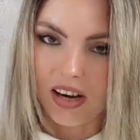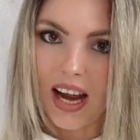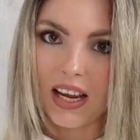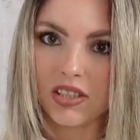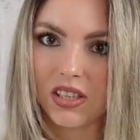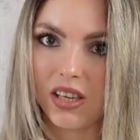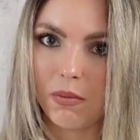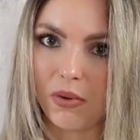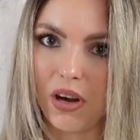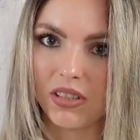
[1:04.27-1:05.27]
I actually
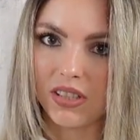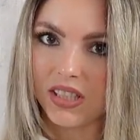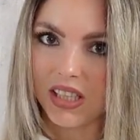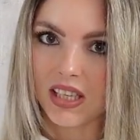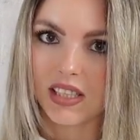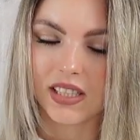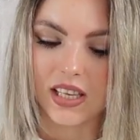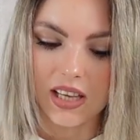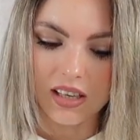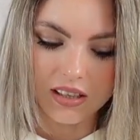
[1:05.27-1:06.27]
bought these
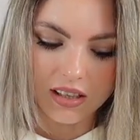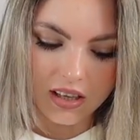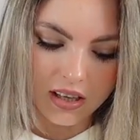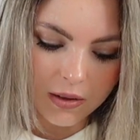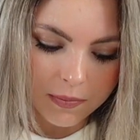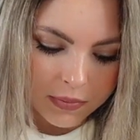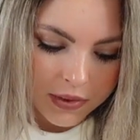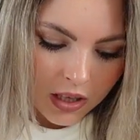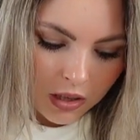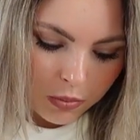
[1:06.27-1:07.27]
in the
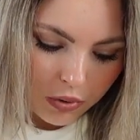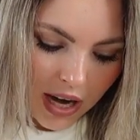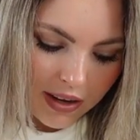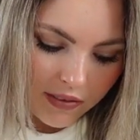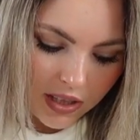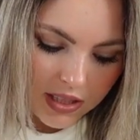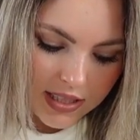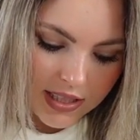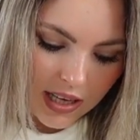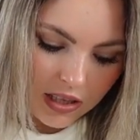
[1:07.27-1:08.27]
private
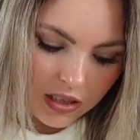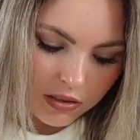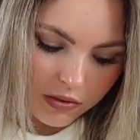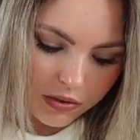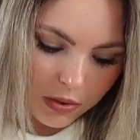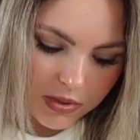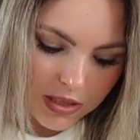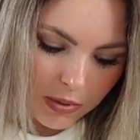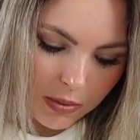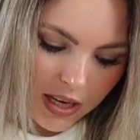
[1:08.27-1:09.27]
sale from
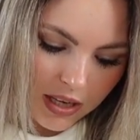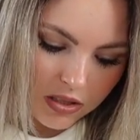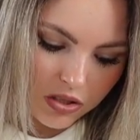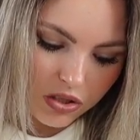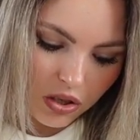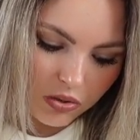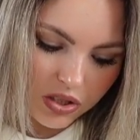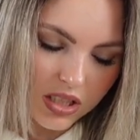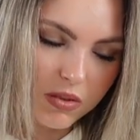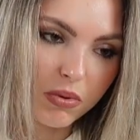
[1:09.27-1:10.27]
Zimmermann. So
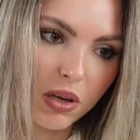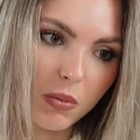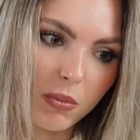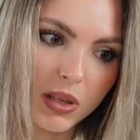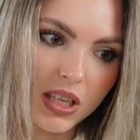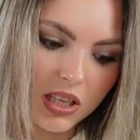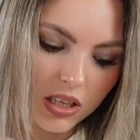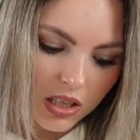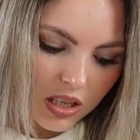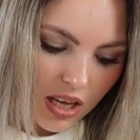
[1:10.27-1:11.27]
these probably
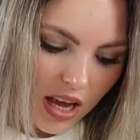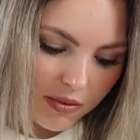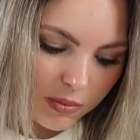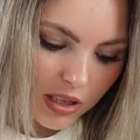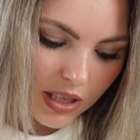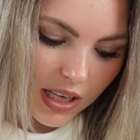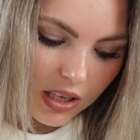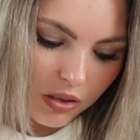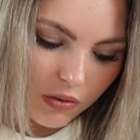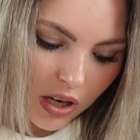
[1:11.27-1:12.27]
have been
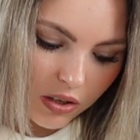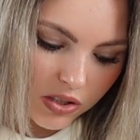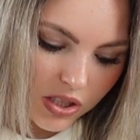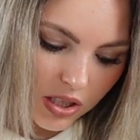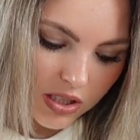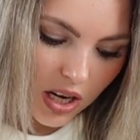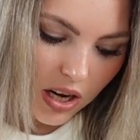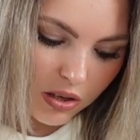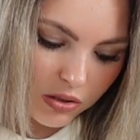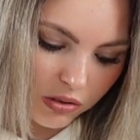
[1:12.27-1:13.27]
laying around the
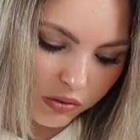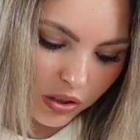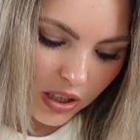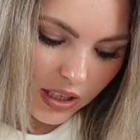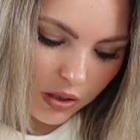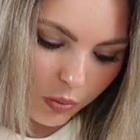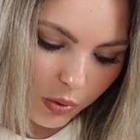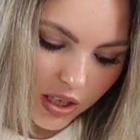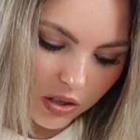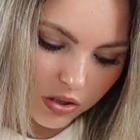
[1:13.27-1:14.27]
house for like a
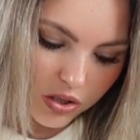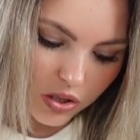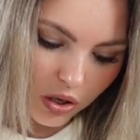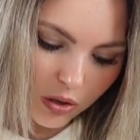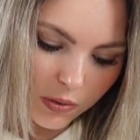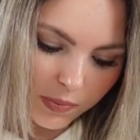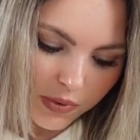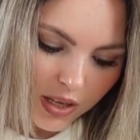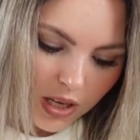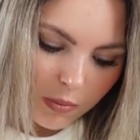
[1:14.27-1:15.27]
week or so.
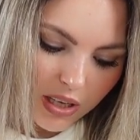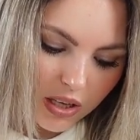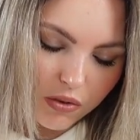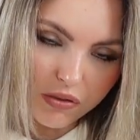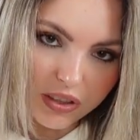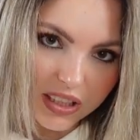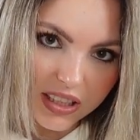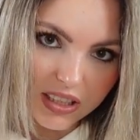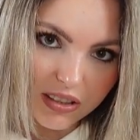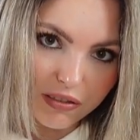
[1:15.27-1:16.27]
But I really
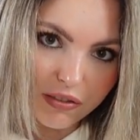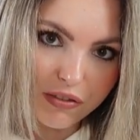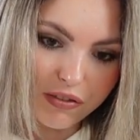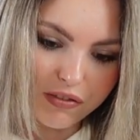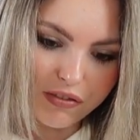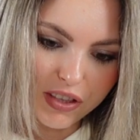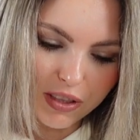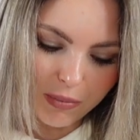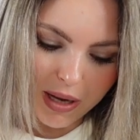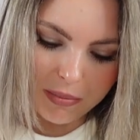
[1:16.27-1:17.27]
didn't feel
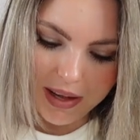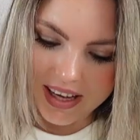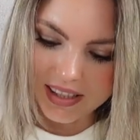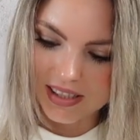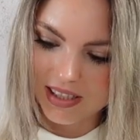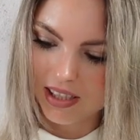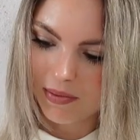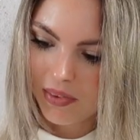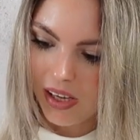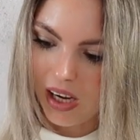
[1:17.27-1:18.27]
my best.
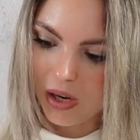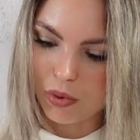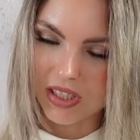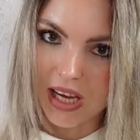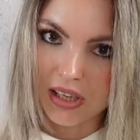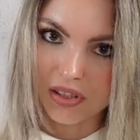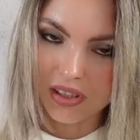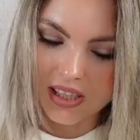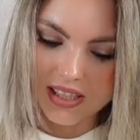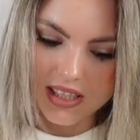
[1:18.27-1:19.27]
I was
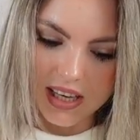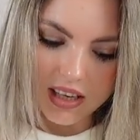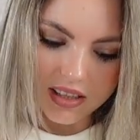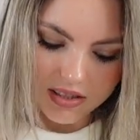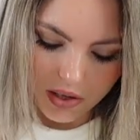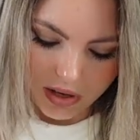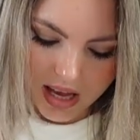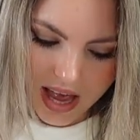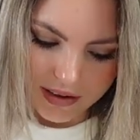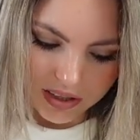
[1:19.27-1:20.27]
actually sick, so I
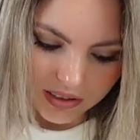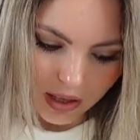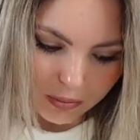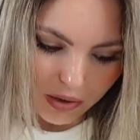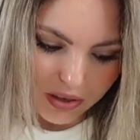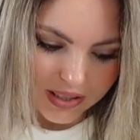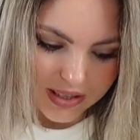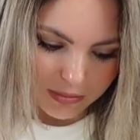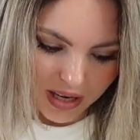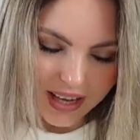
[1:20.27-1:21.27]
haven't unboxed
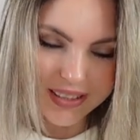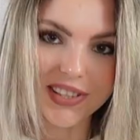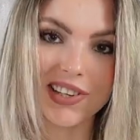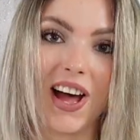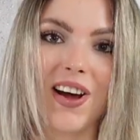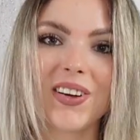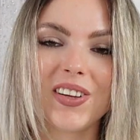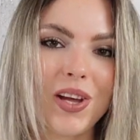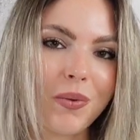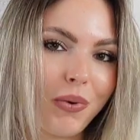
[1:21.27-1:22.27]
them yet. So now,
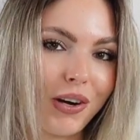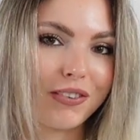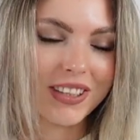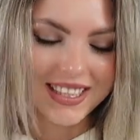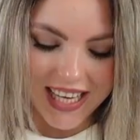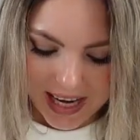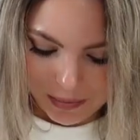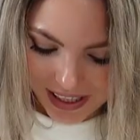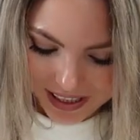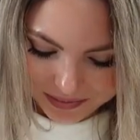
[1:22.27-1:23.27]
perfect
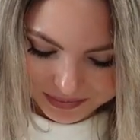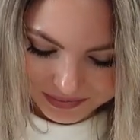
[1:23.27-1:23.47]
timing.